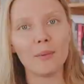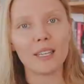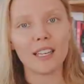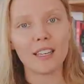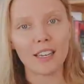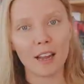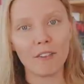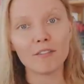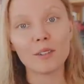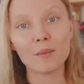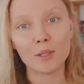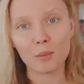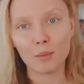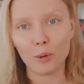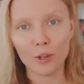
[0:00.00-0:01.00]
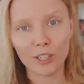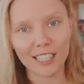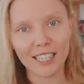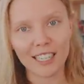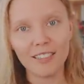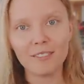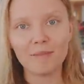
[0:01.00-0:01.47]
we can come from
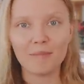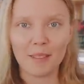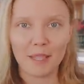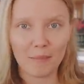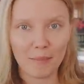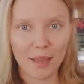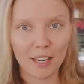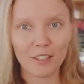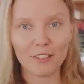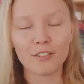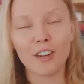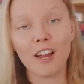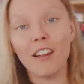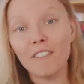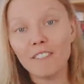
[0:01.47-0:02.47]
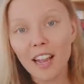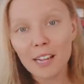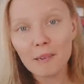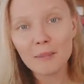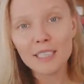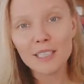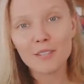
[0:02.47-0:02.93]
supporting it, the better for our
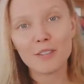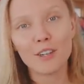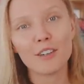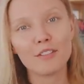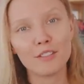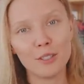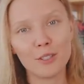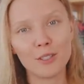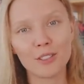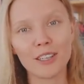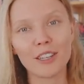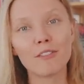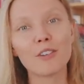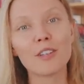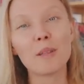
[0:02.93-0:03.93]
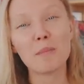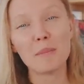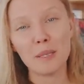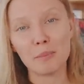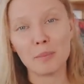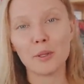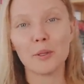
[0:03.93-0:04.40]
environment, for our future, and for the
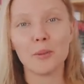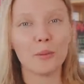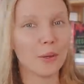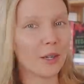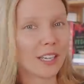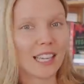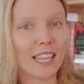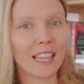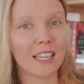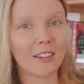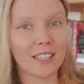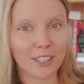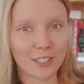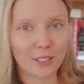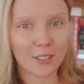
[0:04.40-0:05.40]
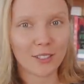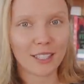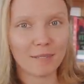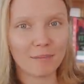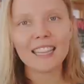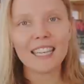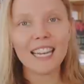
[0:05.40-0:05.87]
people who work in their
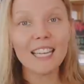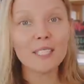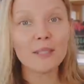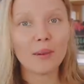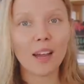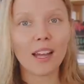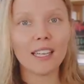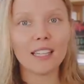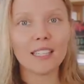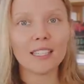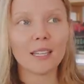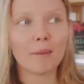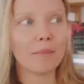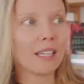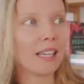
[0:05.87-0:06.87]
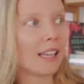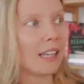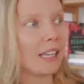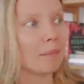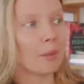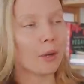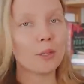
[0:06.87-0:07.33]
industry. The next one is something I
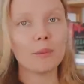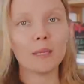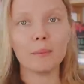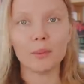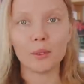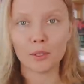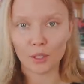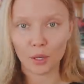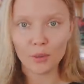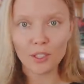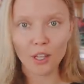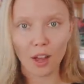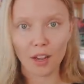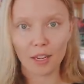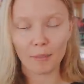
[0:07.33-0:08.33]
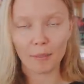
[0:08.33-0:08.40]
think most people don't talk